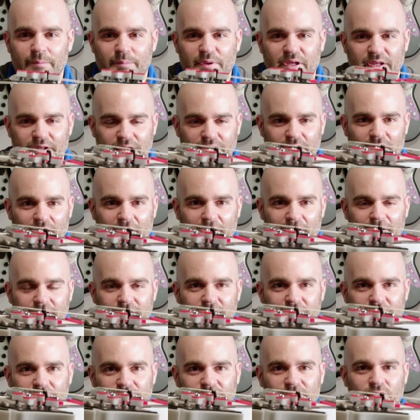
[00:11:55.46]
the pick guard
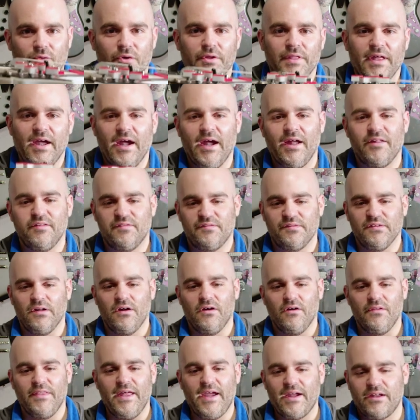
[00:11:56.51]
for that.
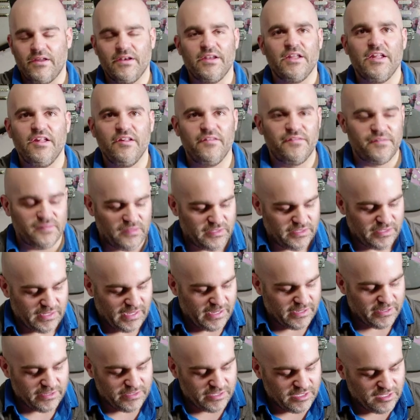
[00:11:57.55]
So that could easily,
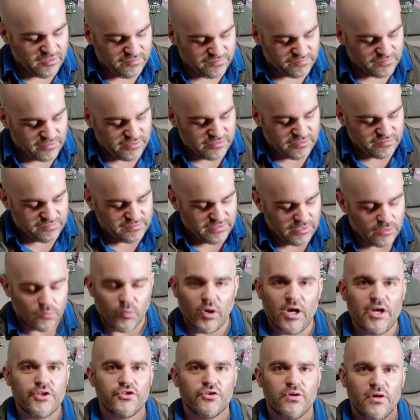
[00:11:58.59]
I could easily just get a
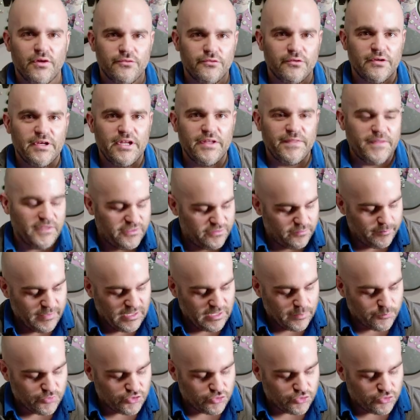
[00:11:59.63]
washer underneath it to make them